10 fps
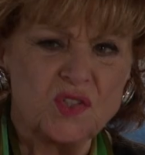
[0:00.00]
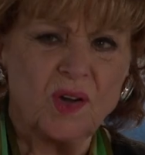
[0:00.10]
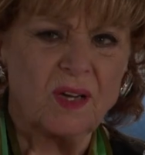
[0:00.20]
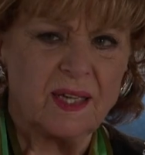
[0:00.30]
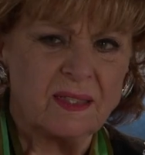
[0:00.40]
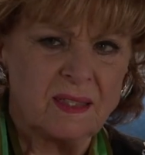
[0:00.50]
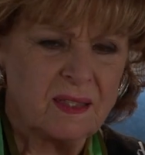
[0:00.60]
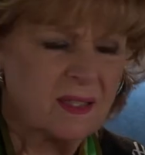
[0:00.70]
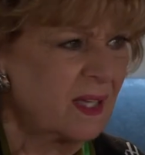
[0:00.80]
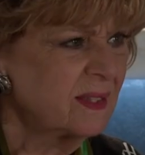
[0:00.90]
Trollin
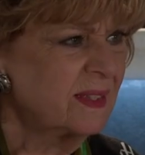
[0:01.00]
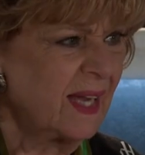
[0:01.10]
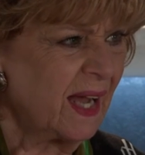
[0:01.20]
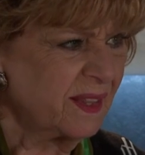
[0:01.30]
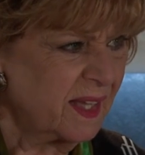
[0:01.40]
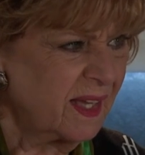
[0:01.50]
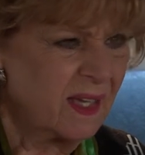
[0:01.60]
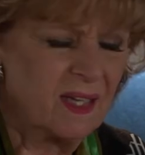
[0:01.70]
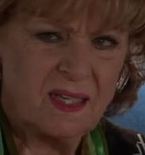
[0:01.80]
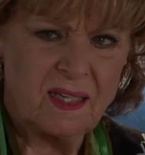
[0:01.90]
and Kathy?
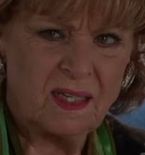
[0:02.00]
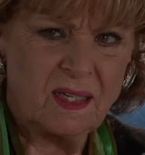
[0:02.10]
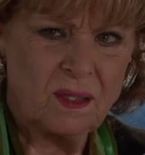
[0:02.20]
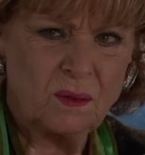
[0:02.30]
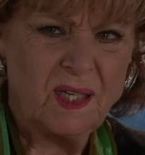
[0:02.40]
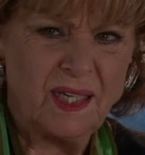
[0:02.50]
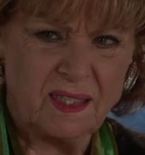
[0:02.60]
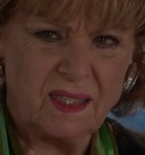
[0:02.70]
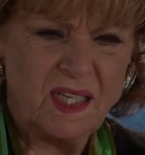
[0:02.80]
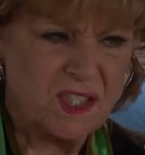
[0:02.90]
Well,
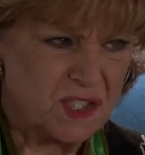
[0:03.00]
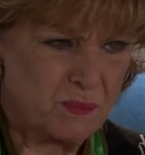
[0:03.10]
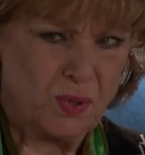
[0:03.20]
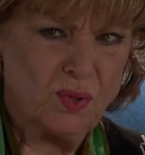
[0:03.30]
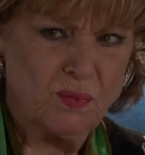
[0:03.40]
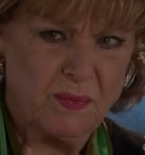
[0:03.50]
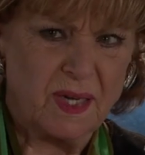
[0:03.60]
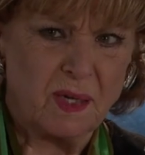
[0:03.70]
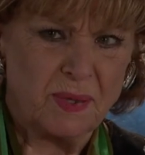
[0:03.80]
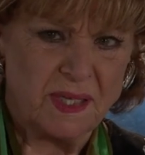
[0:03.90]
it spooked
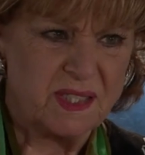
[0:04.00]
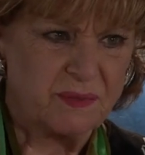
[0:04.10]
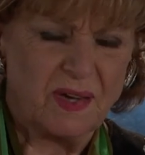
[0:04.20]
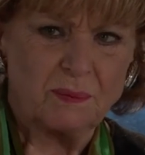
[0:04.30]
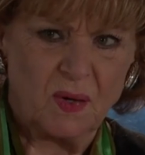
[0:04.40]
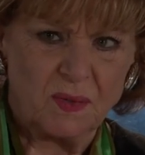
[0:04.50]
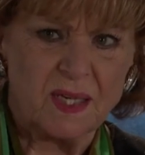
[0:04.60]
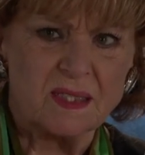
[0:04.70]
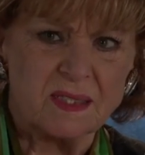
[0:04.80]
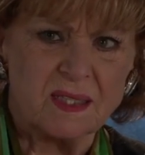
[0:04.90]
me a bit, if I'm
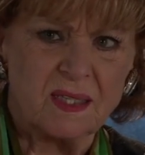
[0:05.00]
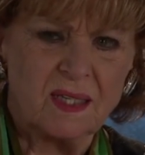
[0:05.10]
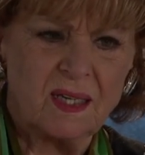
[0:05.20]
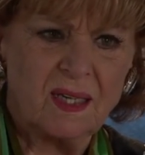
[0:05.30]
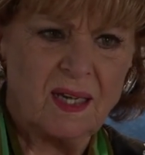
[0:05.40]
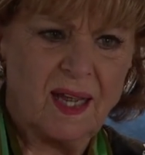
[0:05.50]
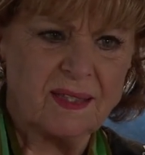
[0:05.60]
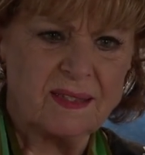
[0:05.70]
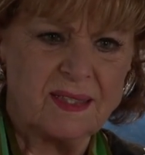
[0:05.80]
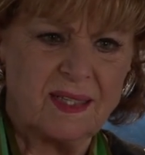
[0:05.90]
honest.
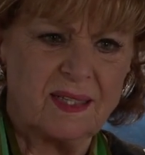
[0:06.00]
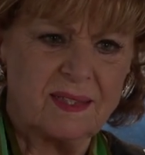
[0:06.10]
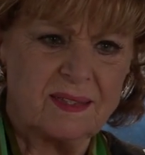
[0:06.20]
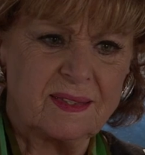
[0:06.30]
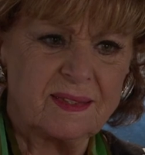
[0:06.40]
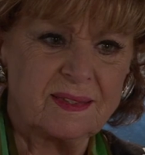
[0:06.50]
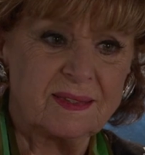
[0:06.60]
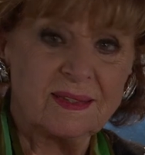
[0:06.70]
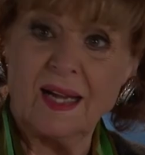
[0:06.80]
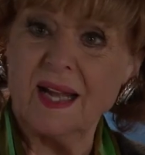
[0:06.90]
And I
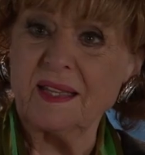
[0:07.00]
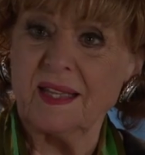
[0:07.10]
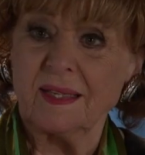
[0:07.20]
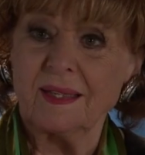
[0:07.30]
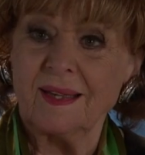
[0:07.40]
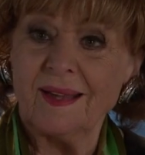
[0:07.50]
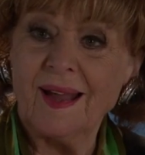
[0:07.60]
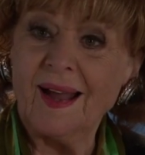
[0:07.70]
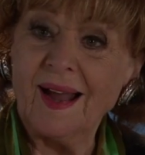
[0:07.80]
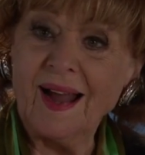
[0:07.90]
think
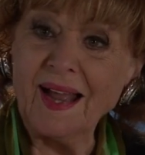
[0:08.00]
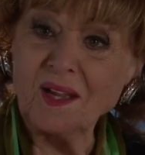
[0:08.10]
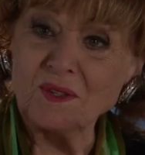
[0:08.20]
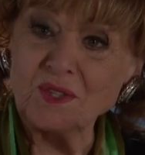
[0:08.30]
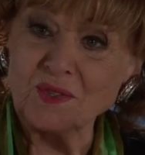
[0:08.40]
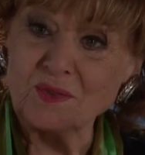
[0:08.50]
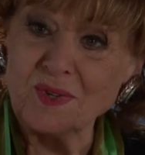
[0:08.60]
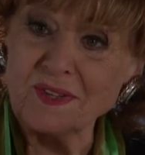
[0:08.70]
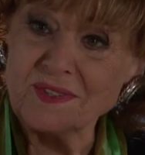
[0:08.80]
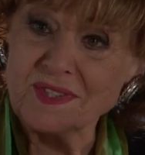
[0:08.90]
I could do
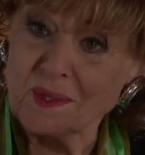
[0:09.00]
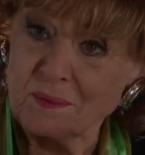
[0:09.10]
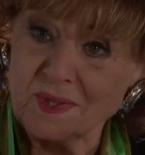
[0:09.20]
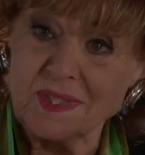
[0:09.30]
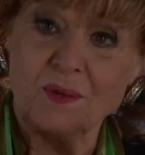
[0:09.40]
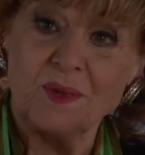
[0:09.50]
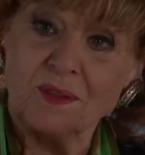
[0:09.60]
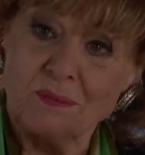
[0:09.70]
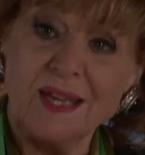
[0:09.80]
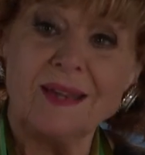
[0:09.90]
with somebody
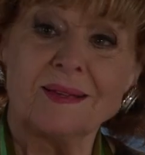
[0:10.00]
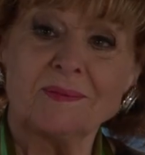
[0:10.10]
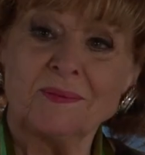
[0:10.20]
with me.